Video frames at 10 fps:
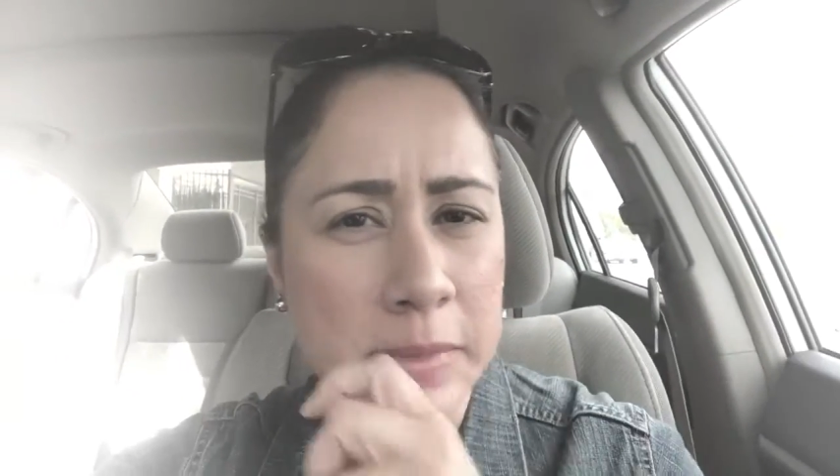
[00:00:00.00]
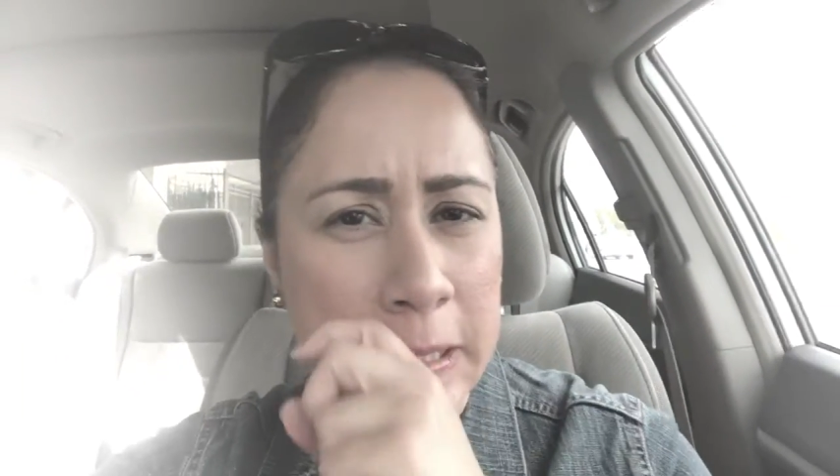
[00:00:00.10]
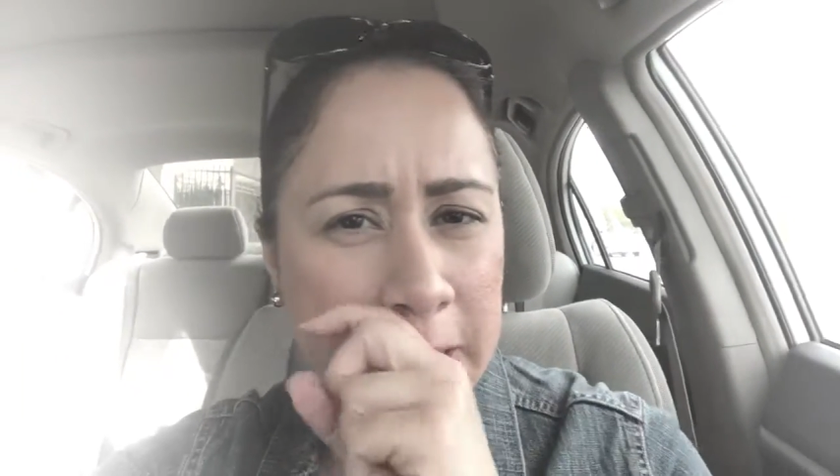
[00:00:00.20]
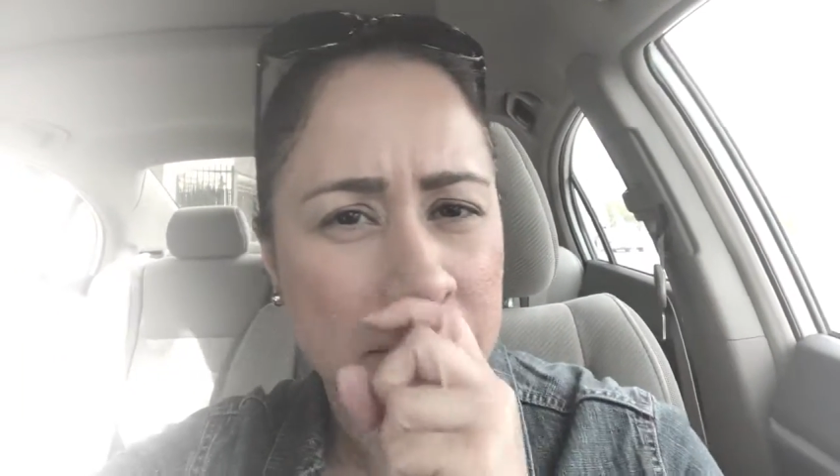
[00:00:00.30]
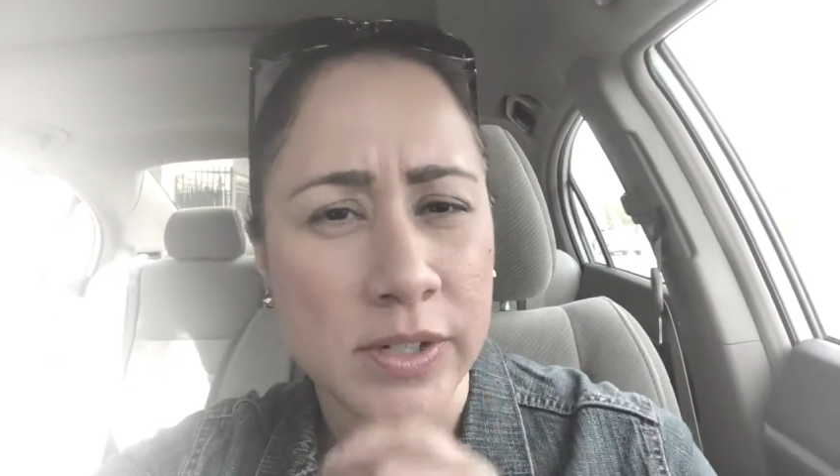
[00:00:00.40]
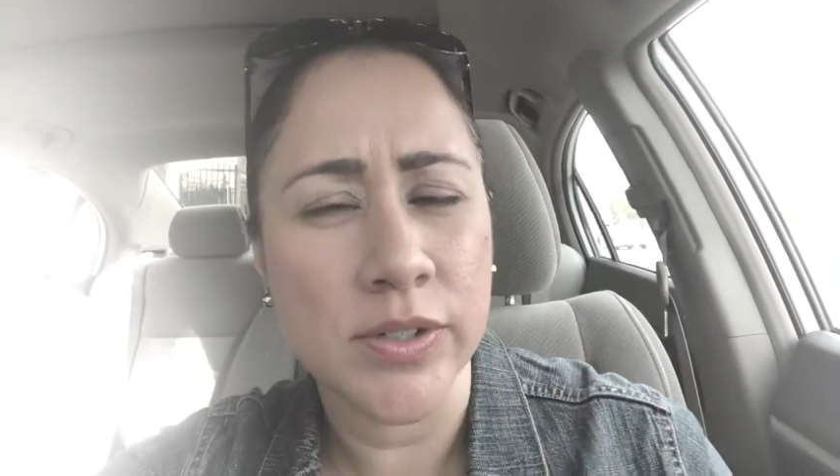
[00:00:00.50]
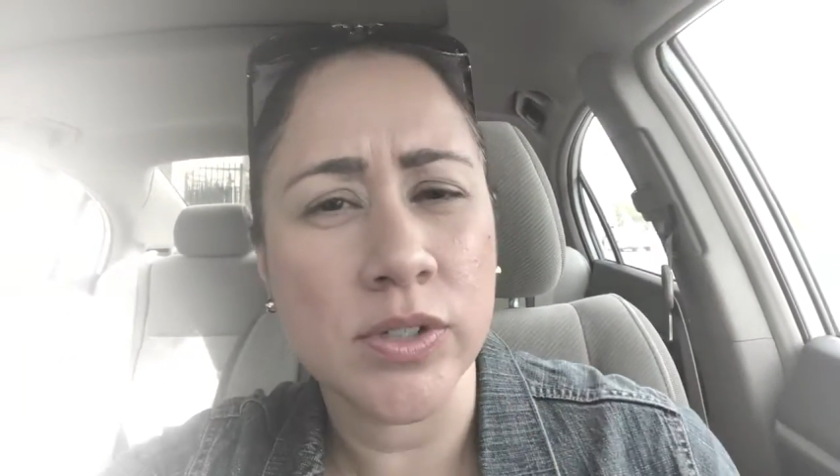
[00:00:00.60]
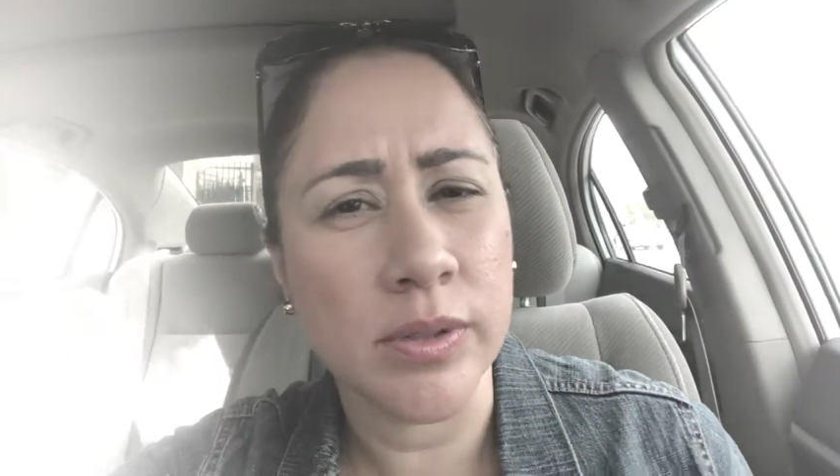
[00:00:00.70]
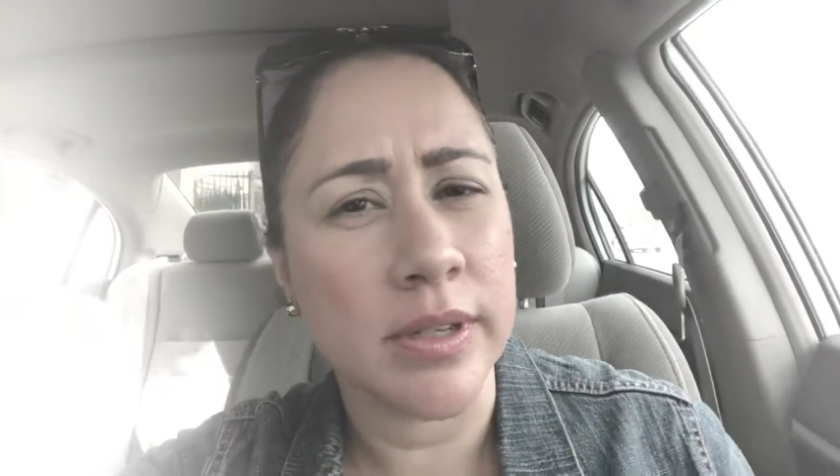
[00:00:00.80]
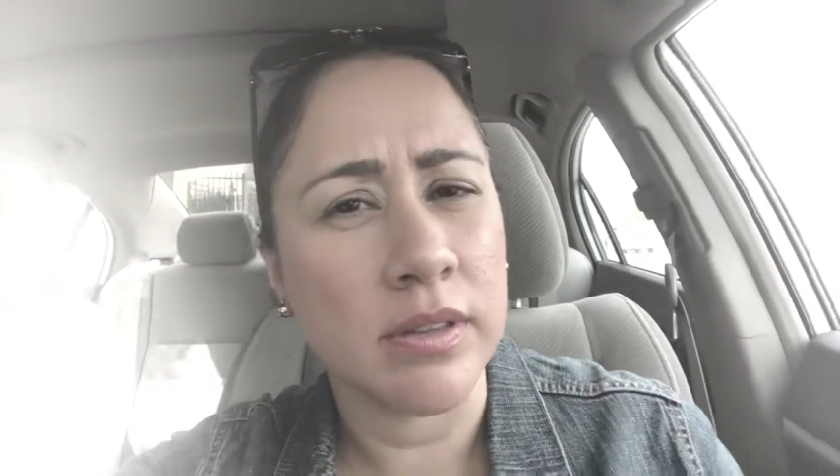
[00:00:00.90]

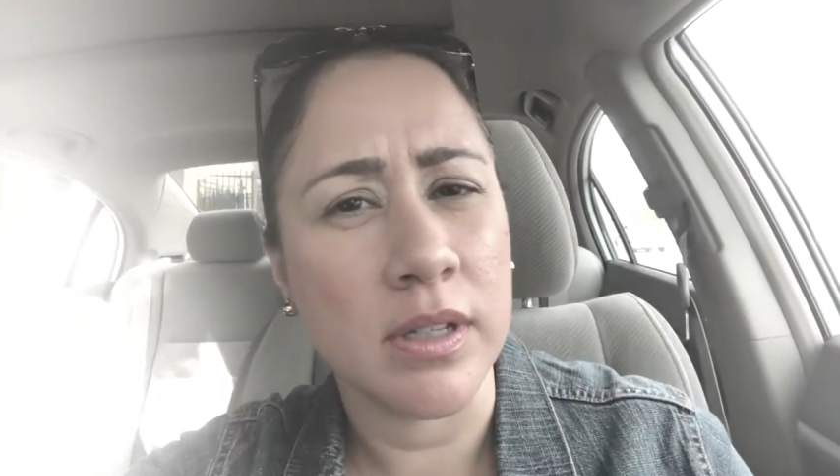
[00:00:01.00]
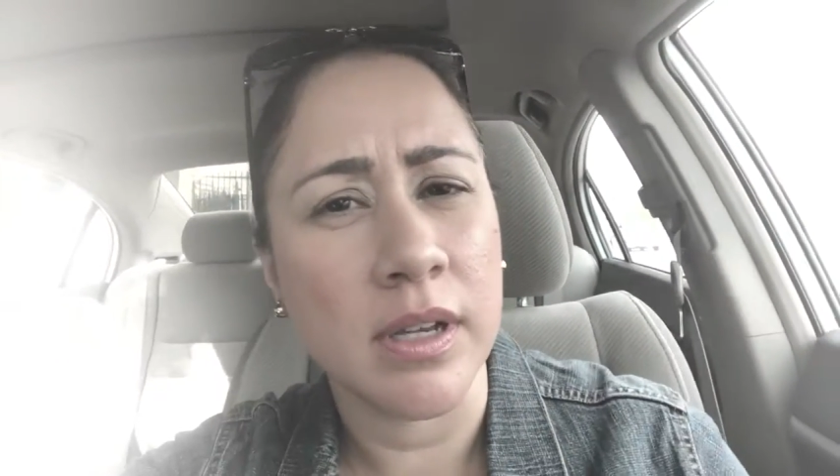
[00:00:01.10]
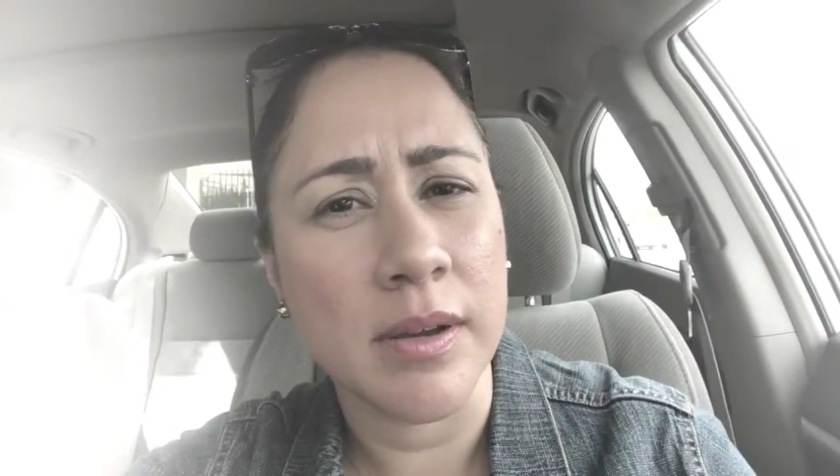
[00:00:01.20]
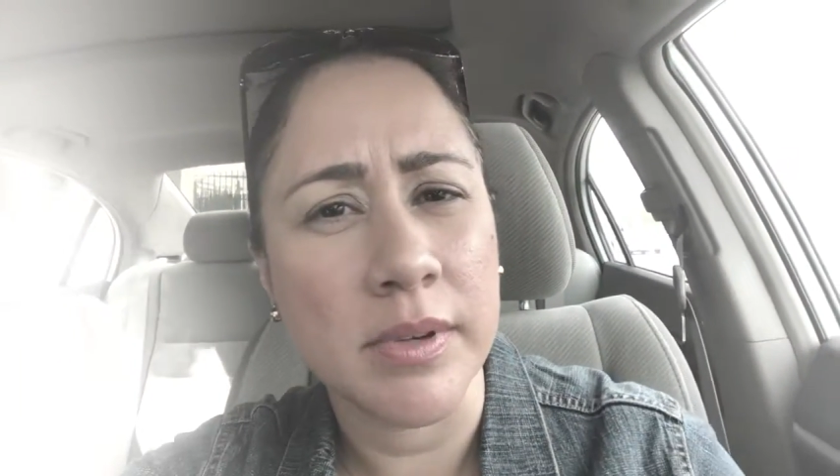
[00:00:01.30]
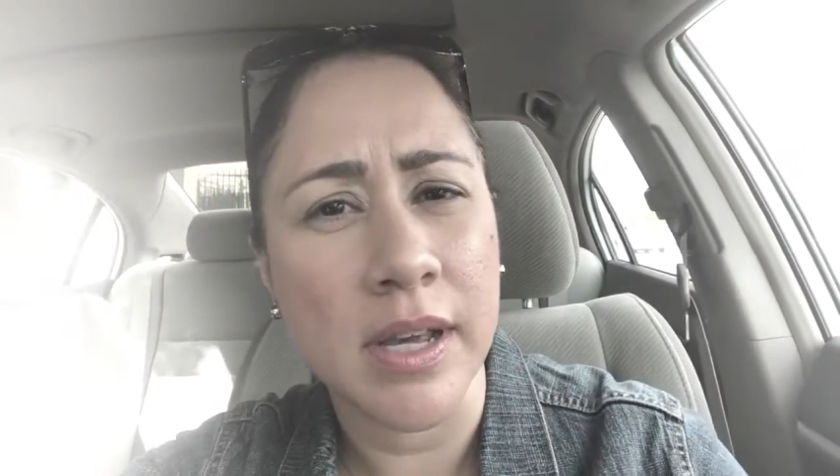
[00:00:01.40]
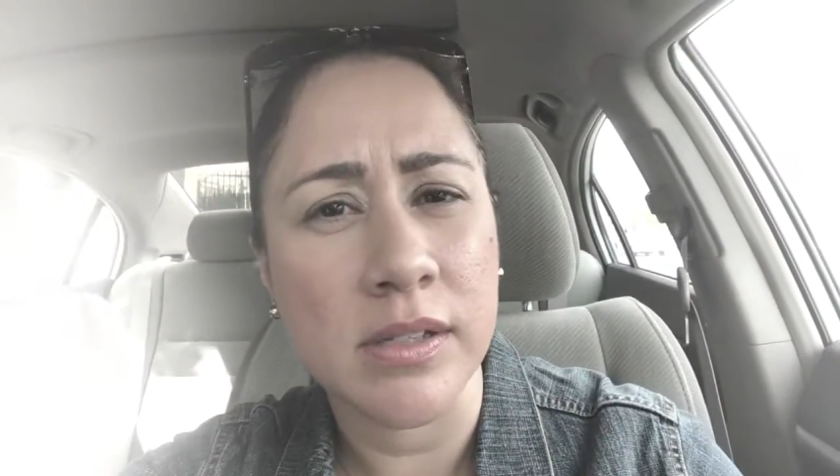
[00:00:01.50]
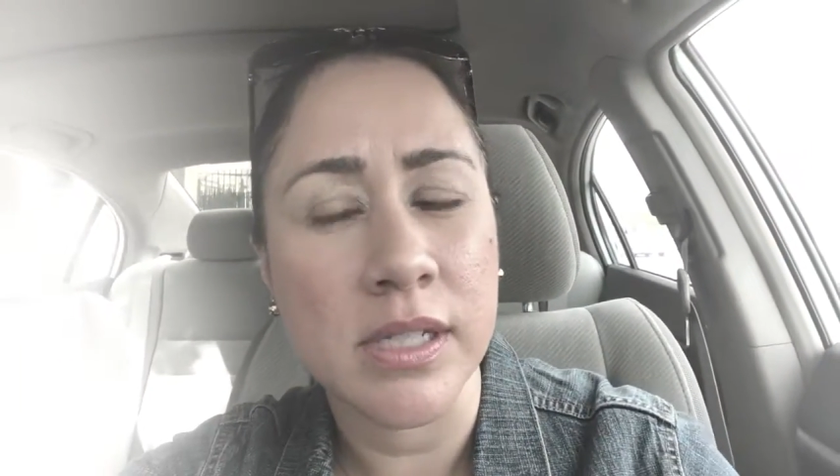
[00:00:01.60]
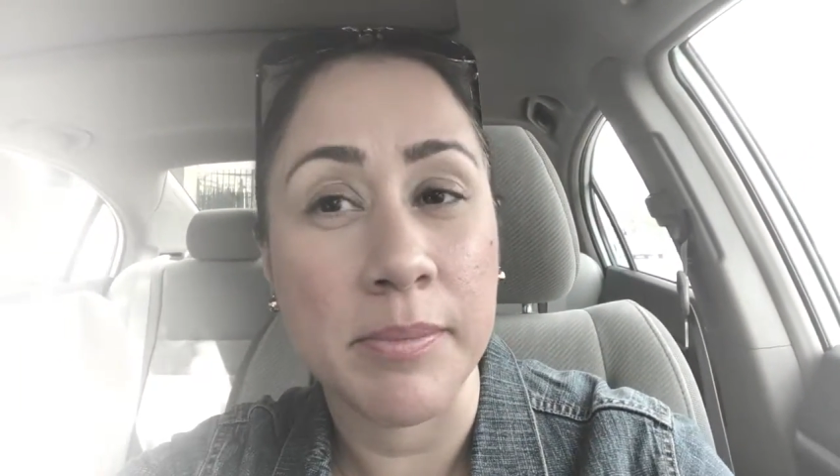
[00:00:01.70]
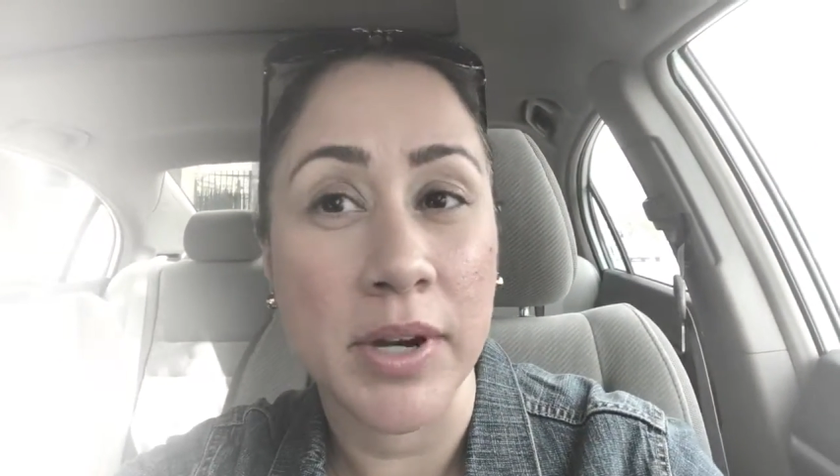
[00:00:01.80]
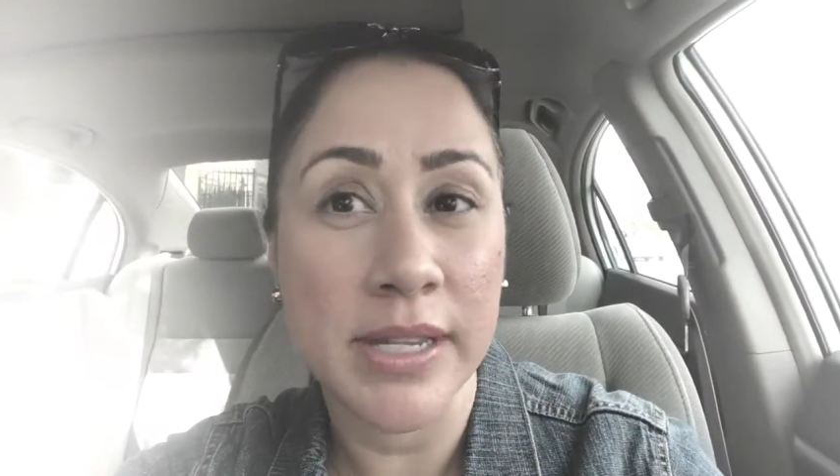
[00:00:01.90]
teachers during the NEL
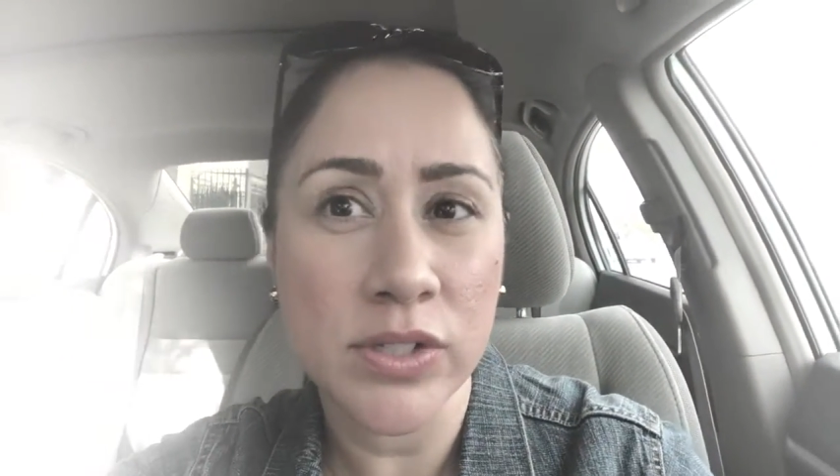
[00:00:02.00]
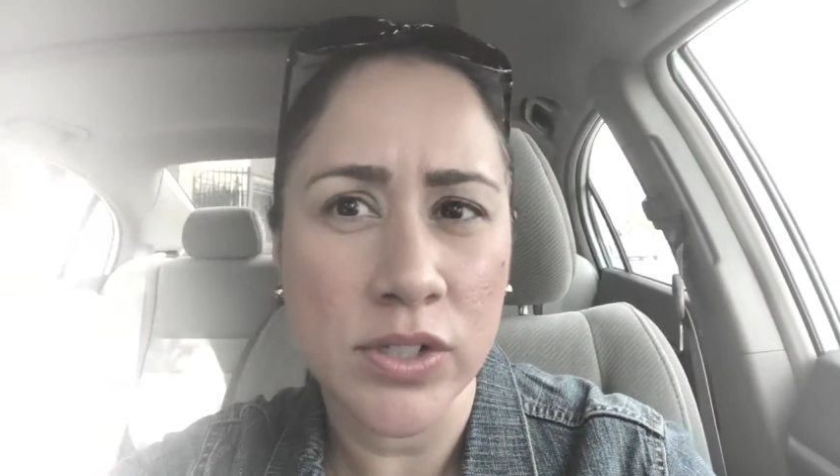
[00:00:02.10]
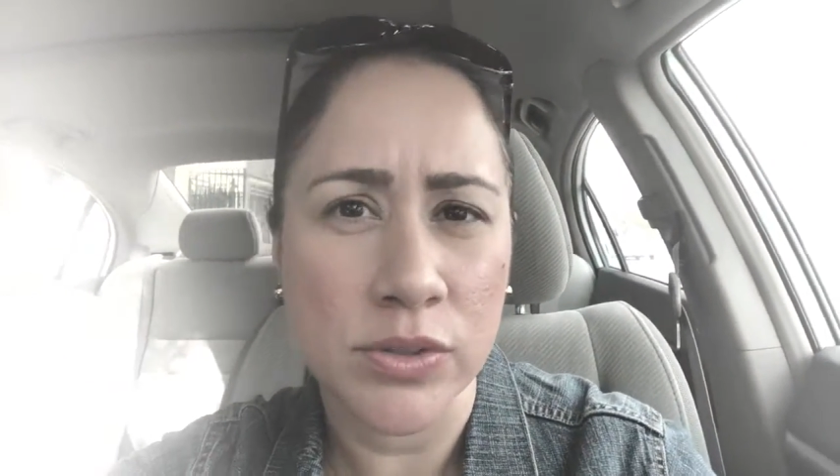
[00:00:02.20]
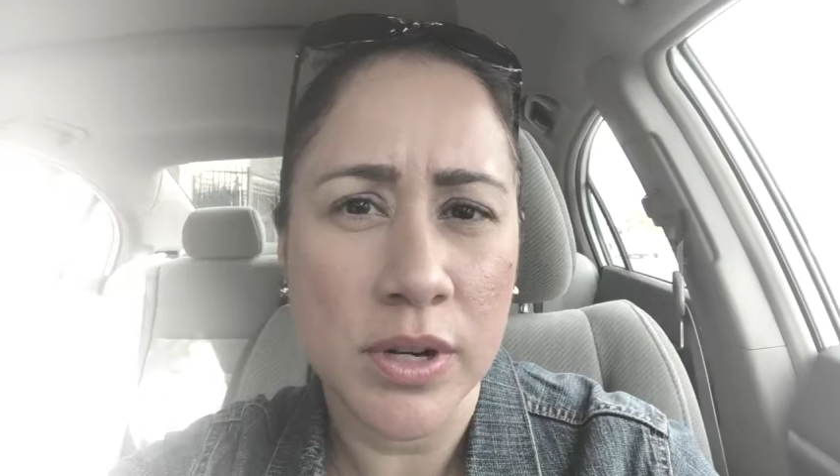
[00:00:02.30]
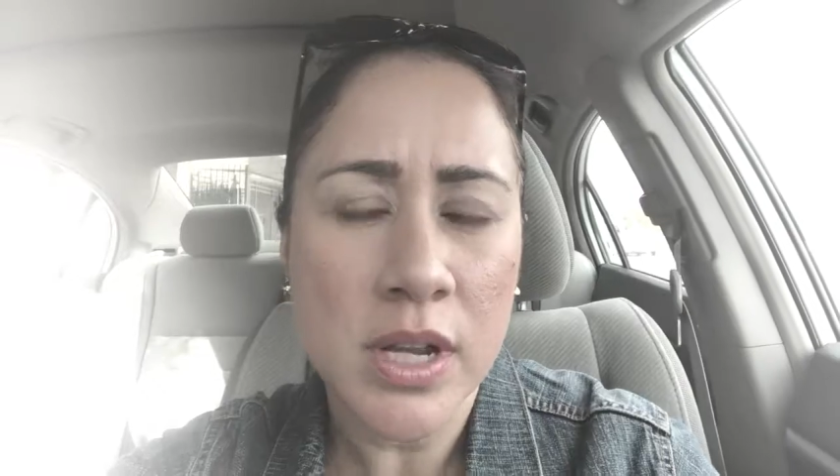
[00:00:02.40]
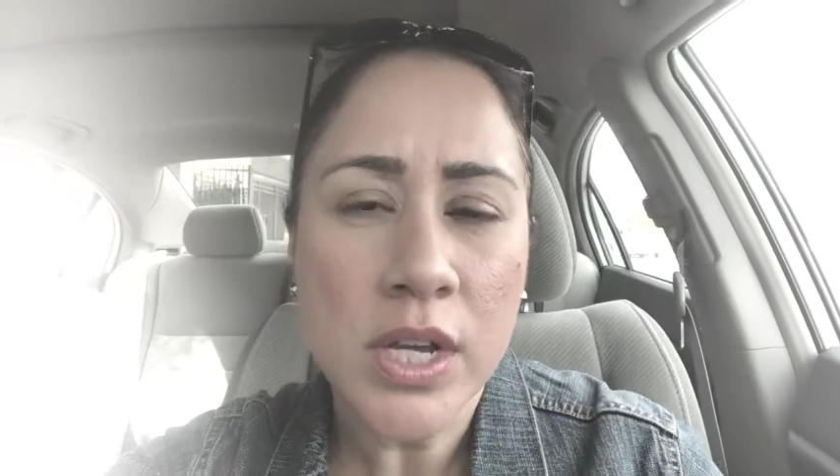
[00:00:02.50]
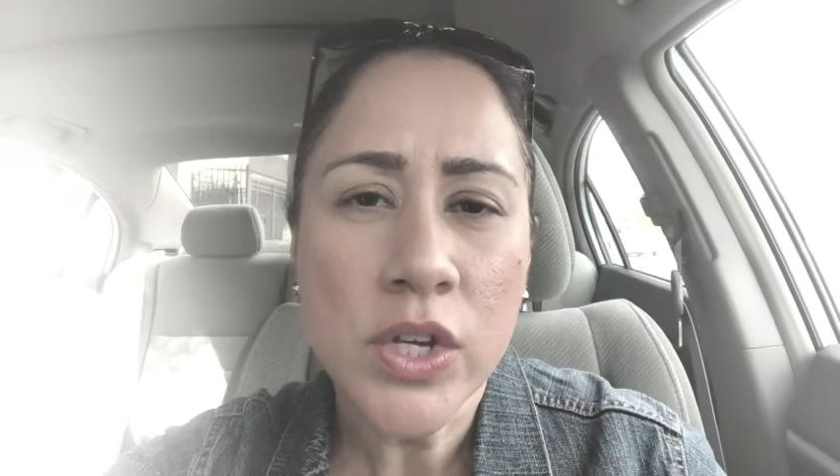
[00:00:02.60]
Summer Institute.